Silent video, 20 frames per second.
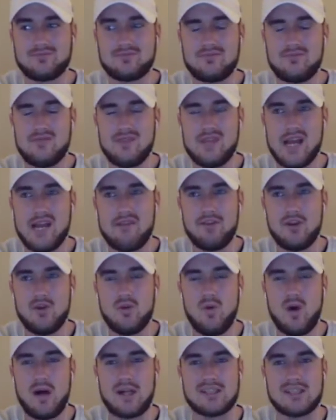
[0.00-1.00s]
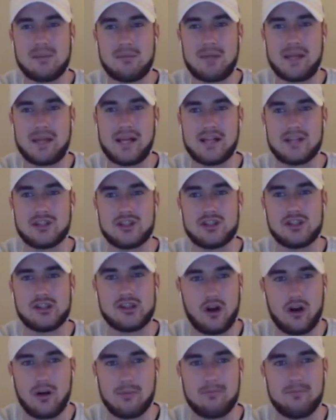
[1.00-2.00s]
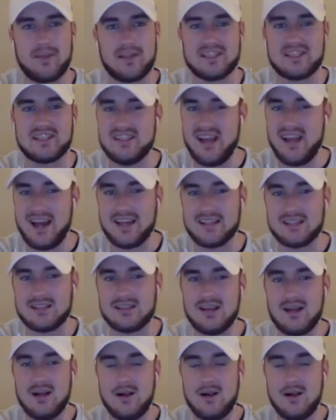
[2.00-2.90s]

if you want something that's sharp, that's nice,